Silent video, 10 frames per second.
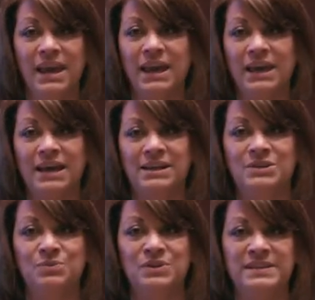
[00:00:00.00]

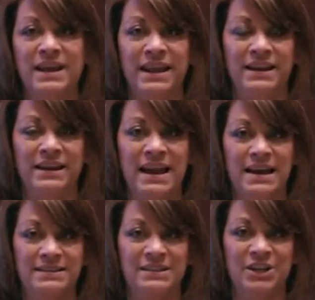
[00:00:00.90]
and was then
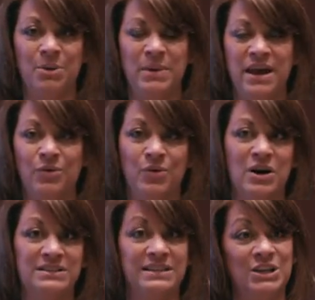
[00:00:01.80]
asked to come out
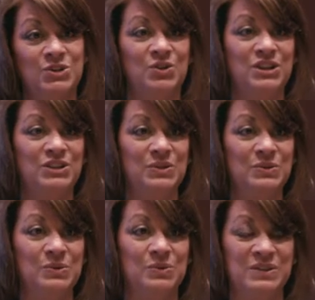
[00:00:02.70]
cross-country
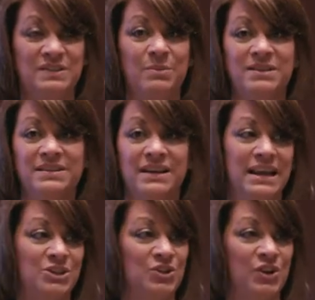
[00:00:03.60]
to, this is a
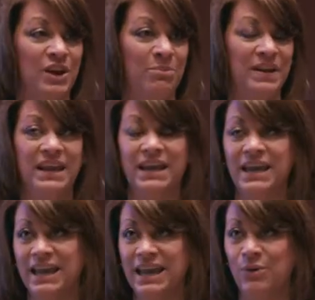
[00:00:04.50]
multinational company,
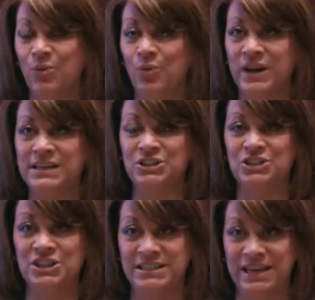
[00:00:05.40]
which
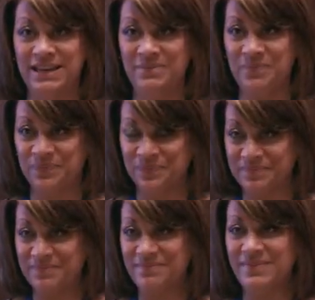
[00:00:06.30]
she did,
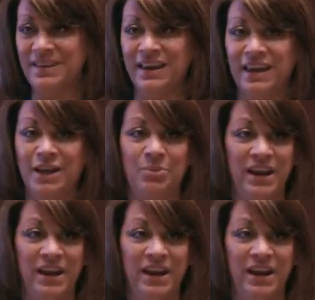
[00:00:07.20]
and